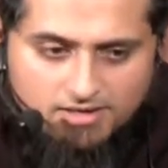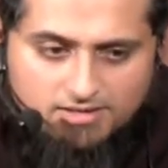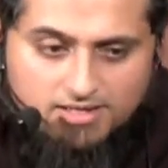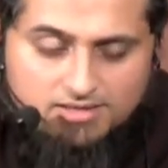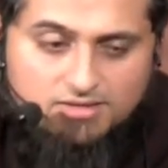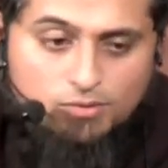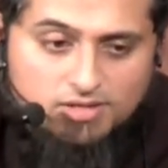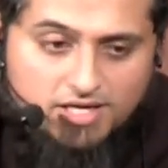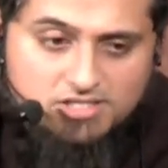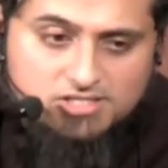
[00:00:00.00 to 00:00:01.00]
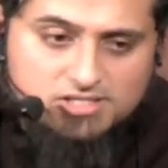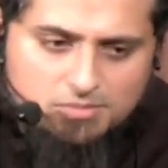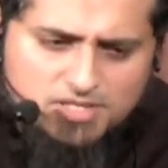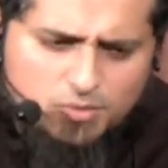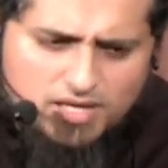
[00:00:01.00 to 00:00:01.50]
That the
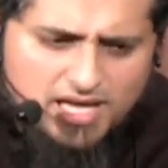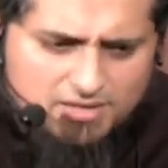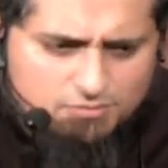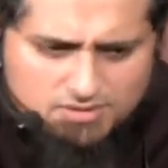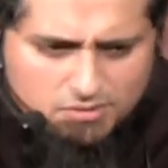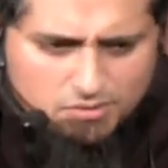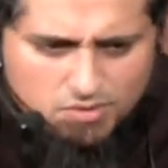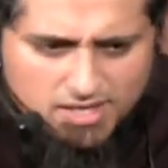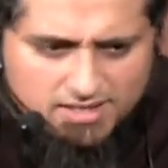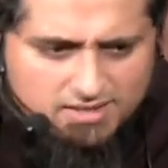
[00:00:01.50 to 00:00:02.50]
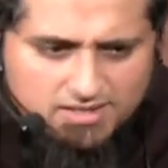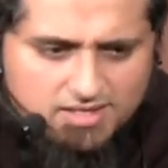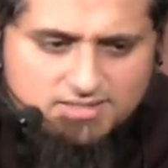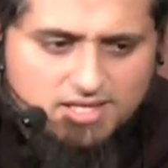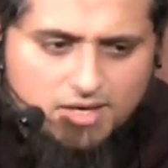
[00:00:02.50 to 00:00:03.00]
relationship that we have with the Qur'an
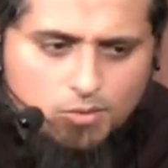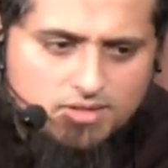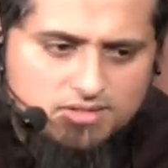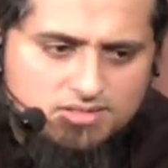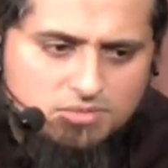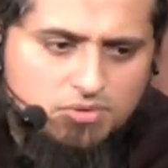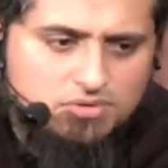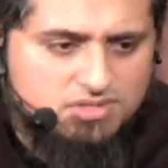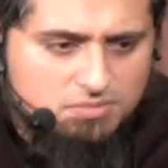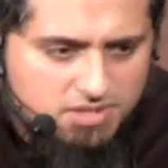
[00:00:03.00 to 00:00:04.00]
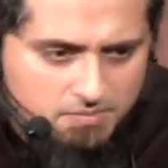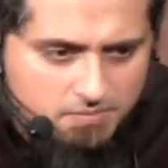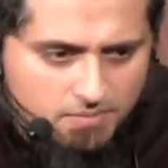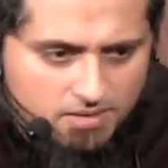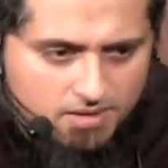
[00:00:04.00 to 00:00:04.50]
is not where it's supposed to be.
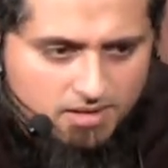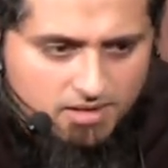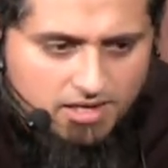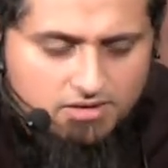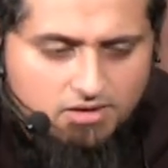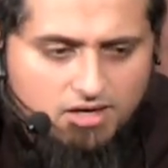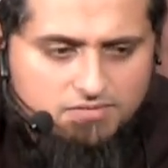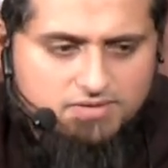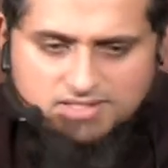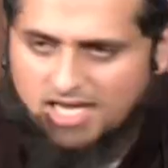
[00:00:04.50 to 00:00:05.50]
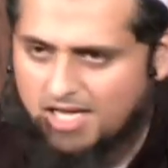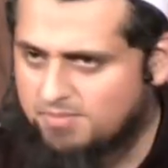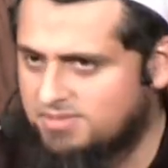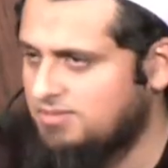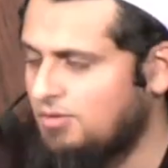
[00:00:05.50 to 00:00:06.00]
And
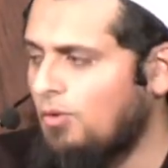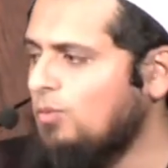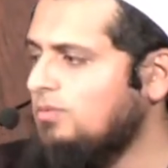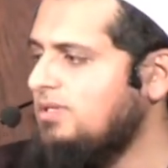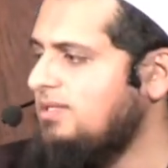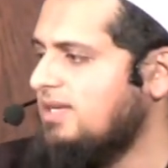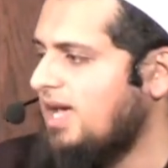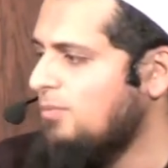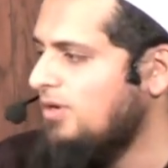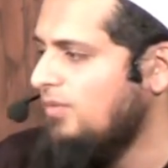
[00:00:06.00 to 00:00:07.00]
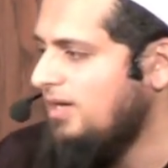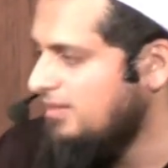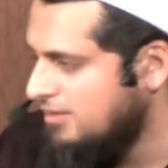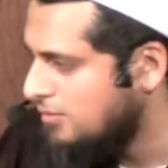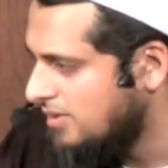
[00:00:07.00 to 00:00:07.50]
oftentimes, the only time we're reading
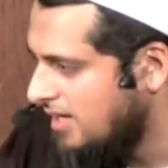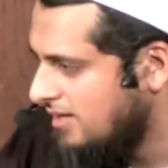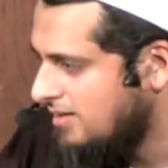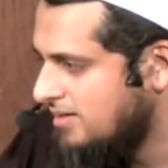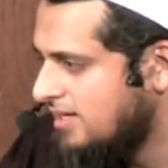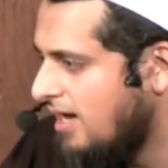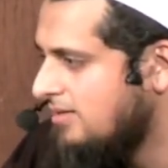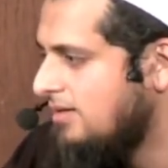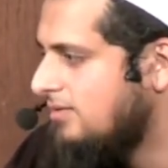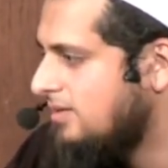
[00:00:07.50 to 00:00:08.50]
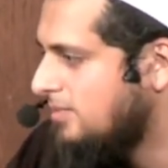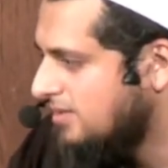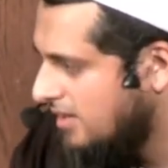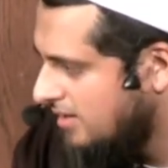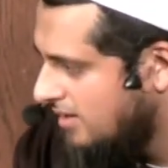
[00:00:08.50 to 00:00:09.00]
the Qur'an is either in
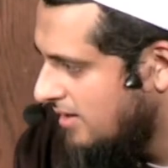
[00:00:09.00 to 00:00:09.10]
Ramadan.